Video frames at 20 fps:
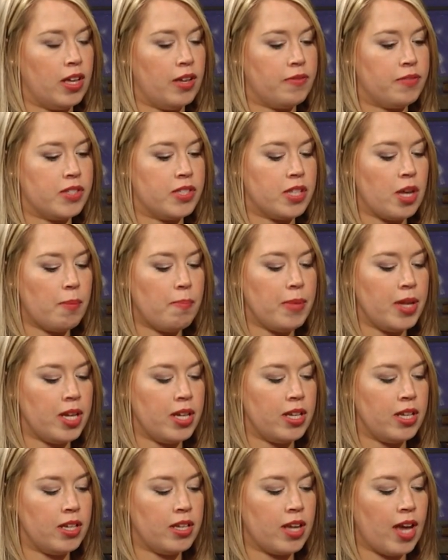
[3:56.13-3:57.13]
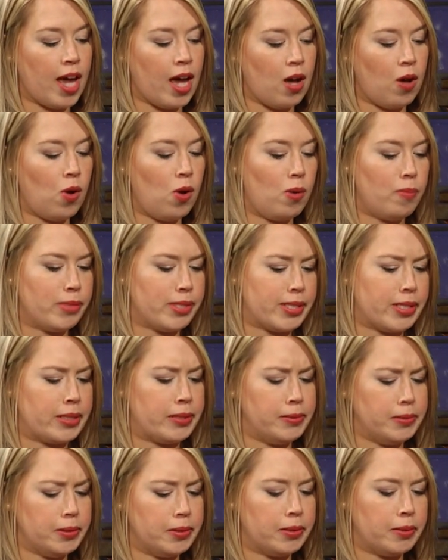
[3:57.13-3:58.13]
If somebody at home is
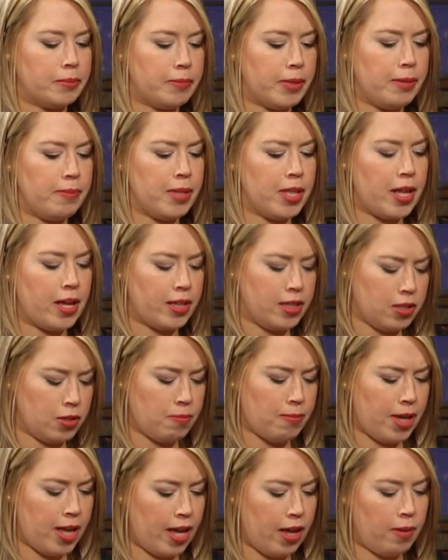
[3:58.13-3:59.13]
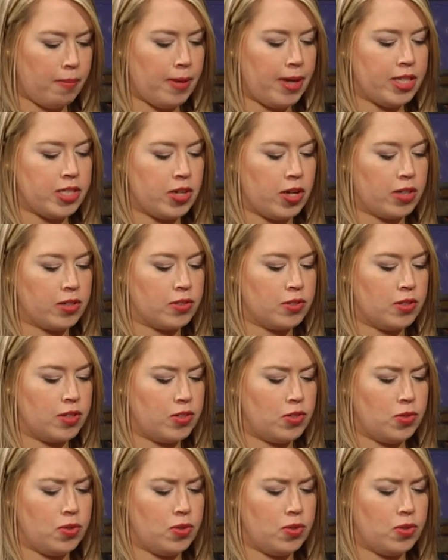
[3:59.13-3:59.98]
like, maybe that might help my dog,